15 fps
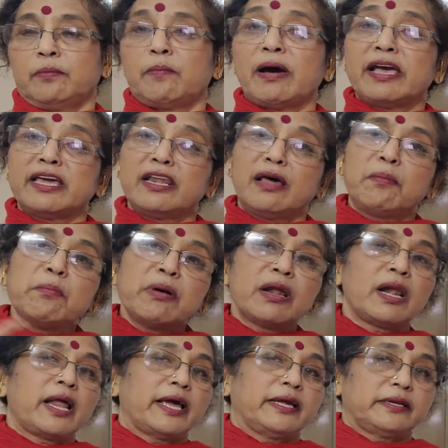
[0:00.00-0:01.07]
By a
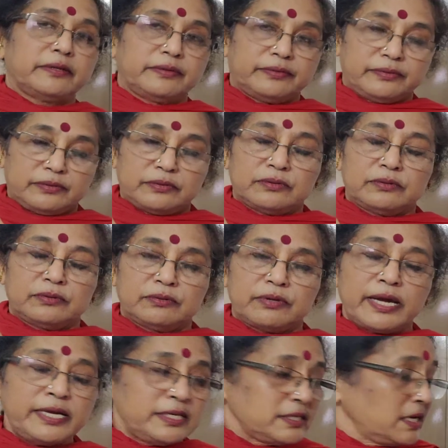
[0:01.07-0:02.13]
number line.
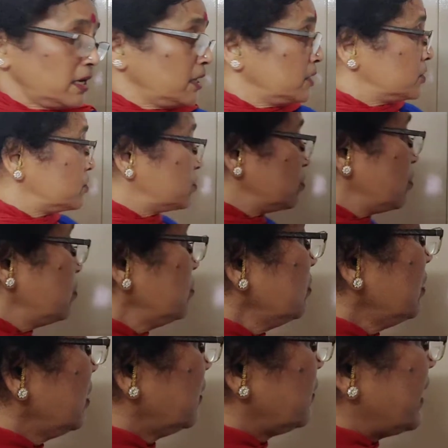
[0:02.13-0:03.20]
Right? So
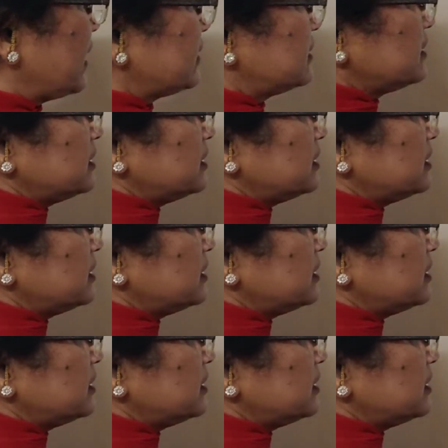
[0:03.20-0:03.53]
that